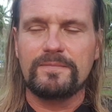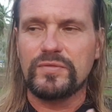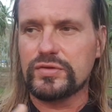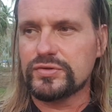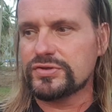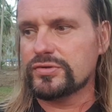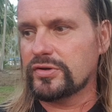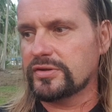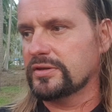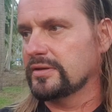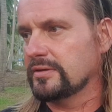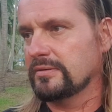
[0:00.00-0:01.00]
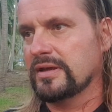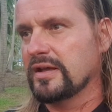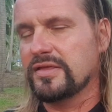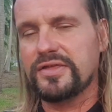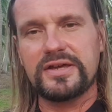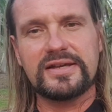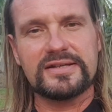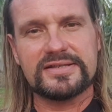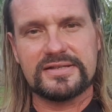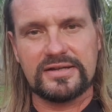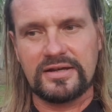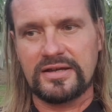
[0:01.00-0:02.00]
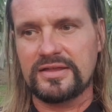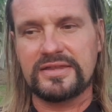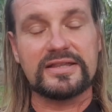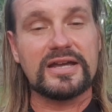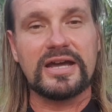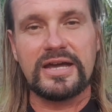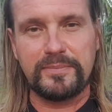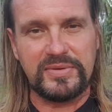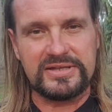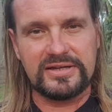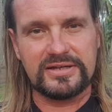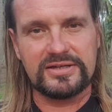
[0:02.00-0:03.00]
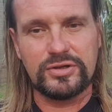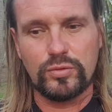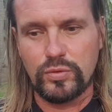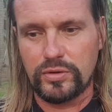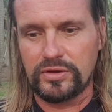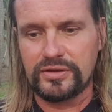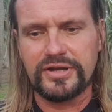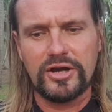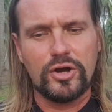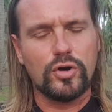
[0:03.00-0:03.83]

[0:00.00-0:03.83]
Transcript: to certain things that are happening in the world,